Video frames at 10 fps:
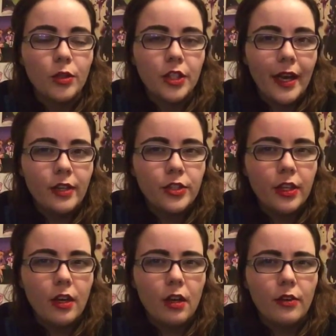which I
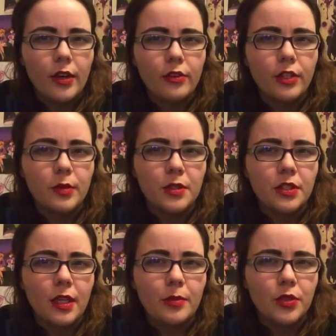actually got around Christmas time,